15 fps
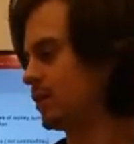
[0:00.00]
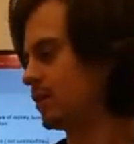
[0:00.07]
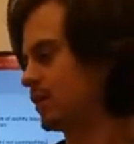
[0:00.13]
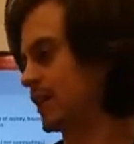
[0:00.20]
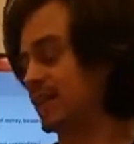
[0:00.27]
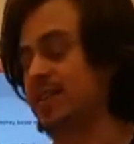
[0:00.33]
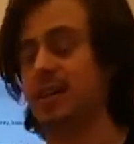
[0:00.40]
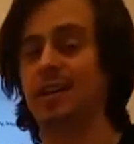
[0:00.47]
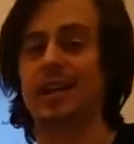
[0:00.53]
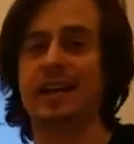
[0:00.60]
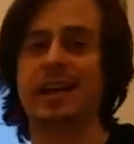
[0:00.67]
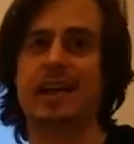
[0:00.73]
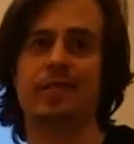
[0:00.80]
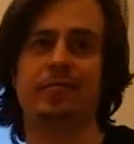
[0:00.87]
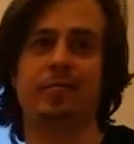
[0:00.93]
that's all I
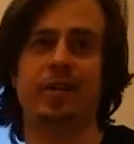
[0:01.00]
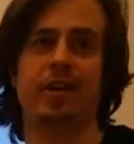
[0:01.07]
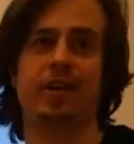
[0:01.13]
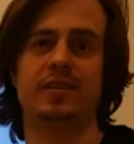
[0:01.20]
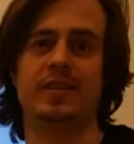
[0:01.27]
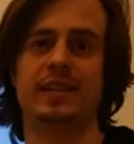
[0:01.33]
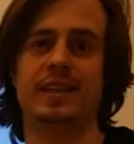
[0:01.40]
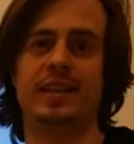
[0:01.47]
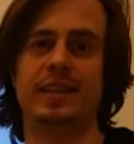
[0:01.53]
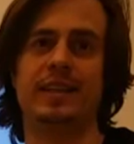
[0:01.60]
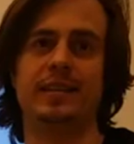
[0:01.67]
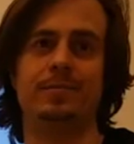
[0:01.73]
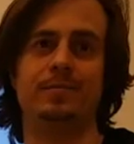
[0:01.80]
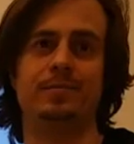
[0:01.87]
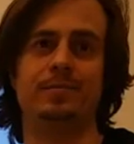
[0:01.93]
got for y'all
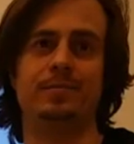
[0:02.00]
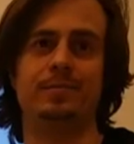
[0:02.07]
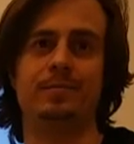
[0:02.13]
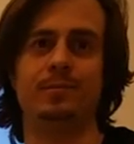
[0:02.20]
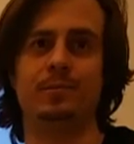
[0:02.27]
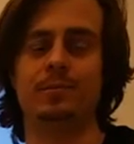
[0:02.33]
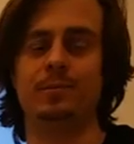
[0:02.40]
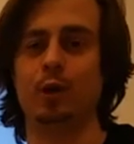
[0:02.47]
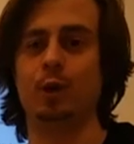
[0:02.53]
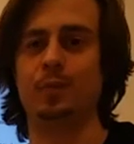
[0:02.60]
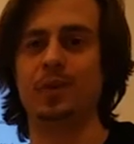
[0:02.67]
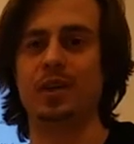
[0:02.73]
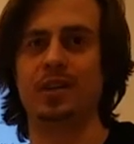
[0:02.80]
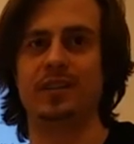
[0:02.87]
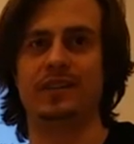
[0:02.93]
tonight. Hope
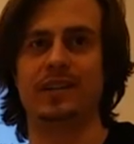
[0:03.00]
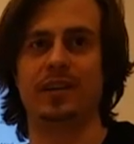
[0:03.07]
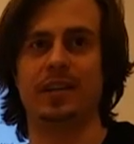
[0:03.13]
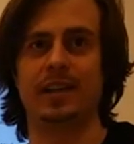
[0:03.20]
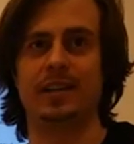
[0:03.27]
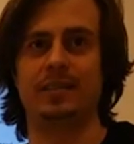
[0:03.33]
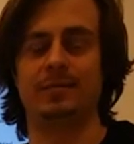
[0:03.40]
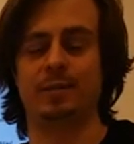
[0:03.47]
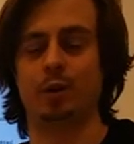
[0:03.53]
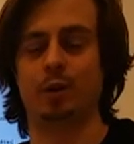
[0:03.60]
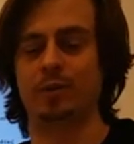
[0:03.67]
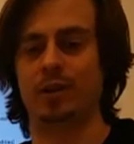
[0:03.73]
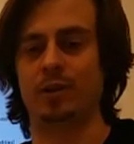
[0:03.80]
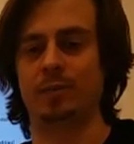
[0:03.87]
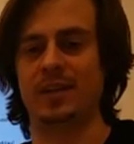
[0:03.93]
y'all dug it. Hope
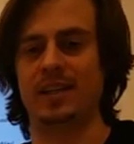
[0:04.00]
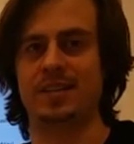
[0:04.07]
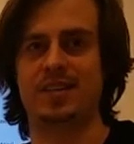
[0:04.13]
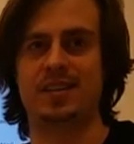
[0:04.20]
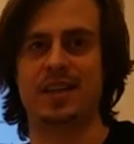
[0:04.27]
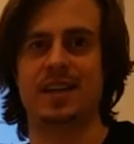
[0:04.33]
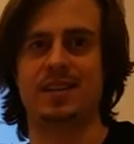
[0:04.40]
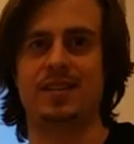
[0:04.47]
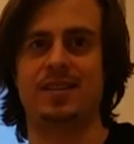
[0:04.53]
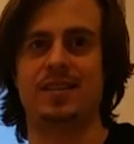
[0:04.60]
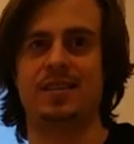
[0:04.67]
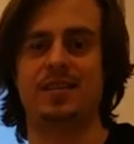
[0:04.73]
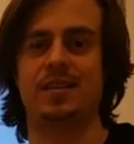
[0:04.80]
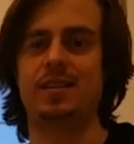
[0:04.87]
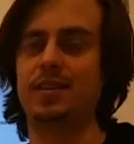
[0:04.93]
it all made
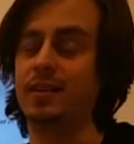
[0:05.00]
sense.